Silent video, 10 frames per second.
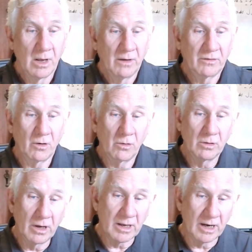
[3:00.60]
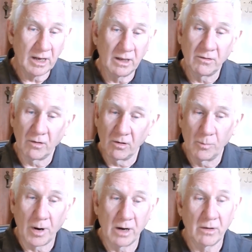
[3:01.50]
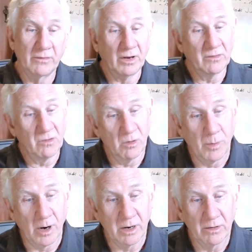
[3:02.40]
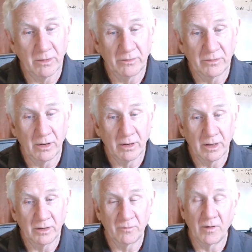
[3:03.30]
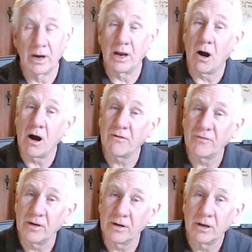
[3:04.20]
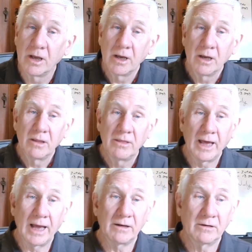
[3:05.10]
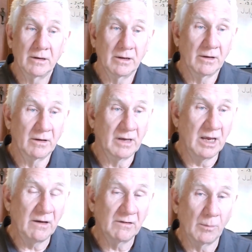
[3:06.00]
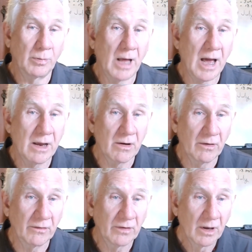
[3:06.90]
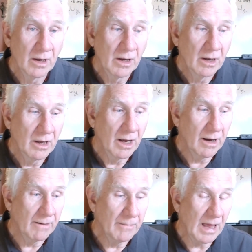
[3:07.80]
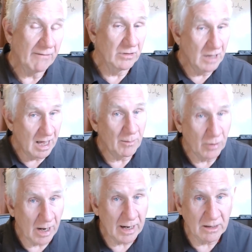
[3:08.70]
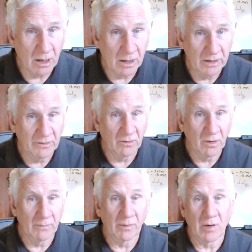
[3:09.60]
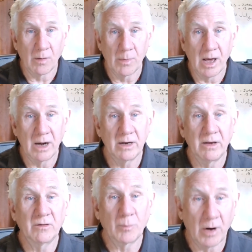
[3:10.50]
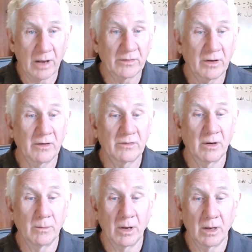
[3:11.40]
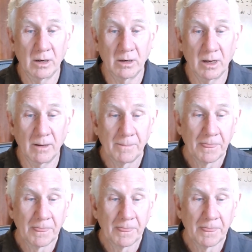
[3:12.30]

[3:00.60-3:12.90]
So looking at internal partners, external partners, it's very often that key suppliers have a lot of product knowledge in terms of commodities, process, and